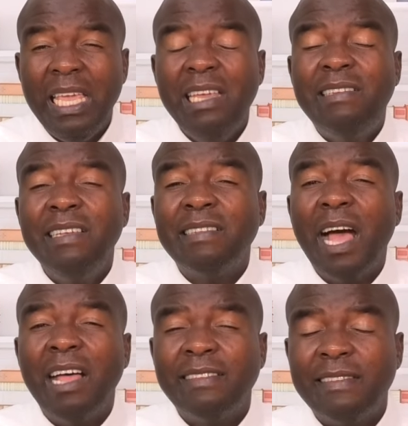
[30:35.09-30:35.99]
it is
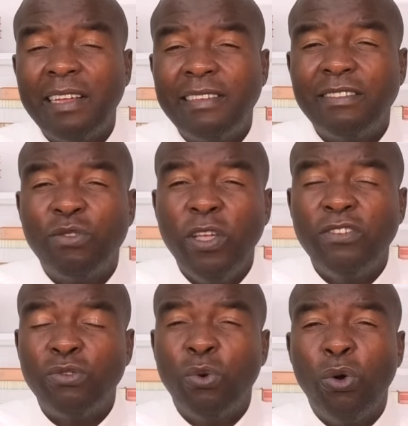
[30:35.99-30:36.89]
us that is
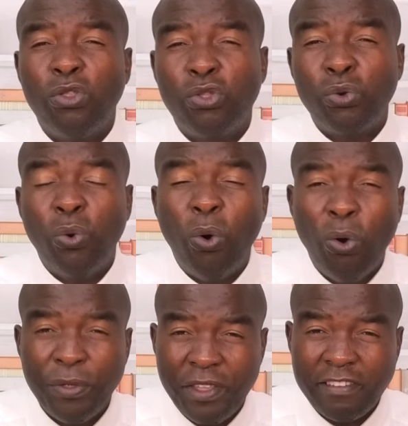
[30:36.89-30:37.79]
going to go through
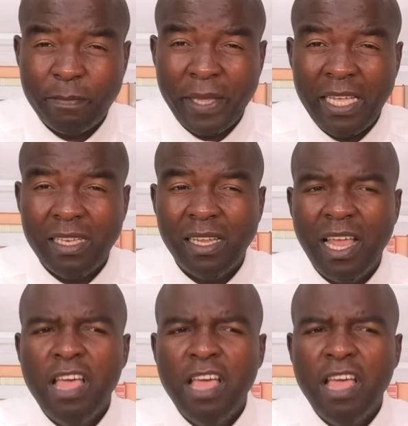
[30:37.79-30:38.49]
all this pain.